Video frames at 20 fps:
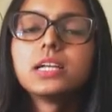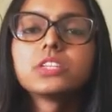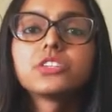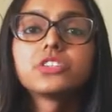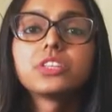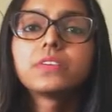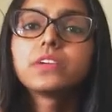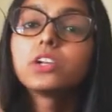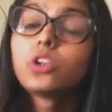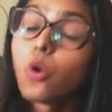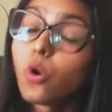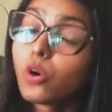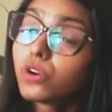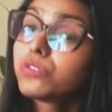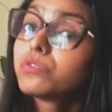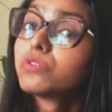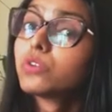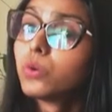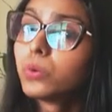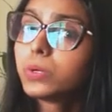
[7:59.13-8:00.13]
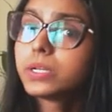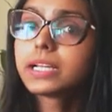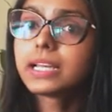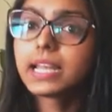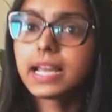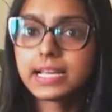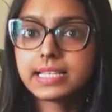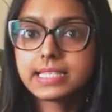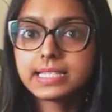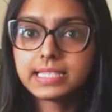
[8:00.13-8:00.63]
So there were a lot of good
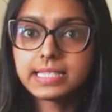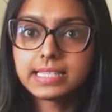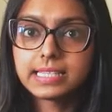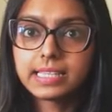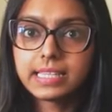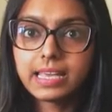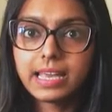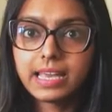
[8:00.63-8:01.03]
clients in